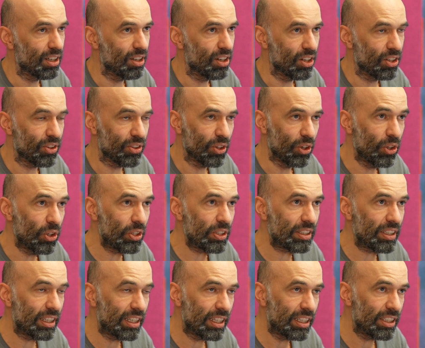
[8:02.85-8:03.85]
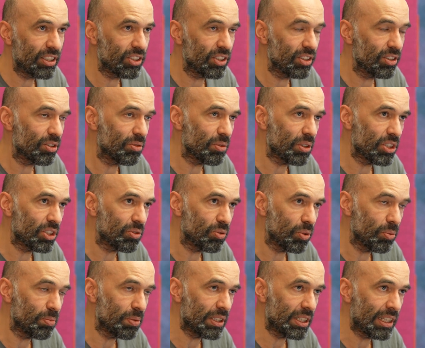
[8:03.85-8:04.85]
third agent, which
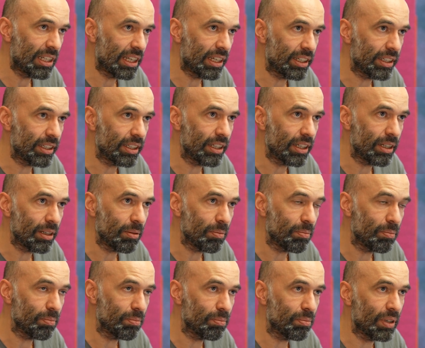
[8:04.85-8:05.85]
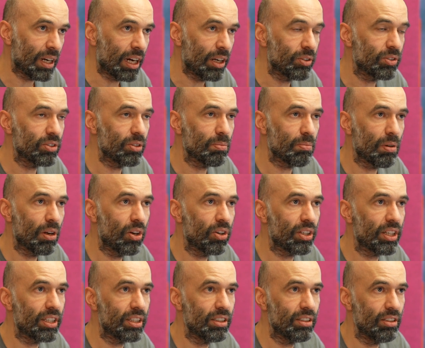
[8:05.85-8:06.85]
would be like a browser
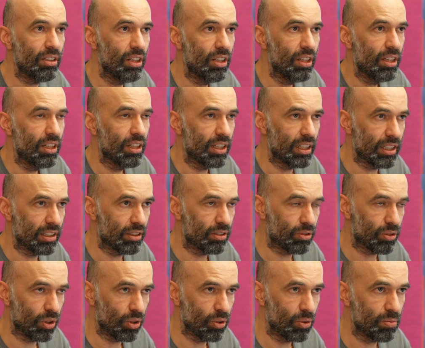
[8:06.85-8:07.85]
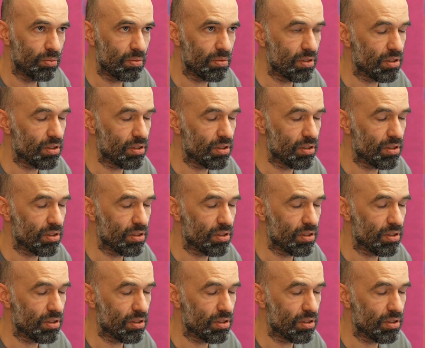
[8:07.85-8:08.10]
plugin in Chrome.